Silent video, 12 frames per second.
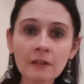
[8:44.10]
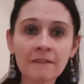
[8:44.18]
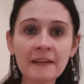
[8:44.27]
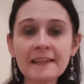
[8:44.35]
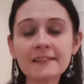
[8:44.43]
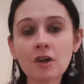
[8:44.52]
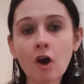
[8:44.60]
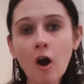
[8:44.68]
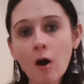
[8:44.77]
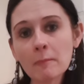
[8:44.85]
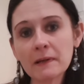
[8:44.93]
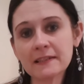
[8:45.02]
These
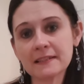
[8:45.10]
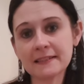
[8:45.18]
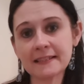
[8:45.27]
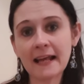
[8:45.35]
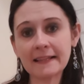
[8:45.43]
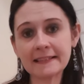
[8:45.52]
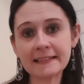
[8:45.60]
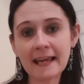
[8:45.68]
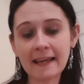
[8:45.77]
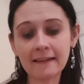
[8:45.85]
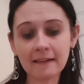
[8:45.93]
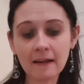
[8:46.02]
karmics are sent
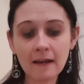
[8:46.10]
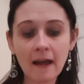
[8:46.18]
in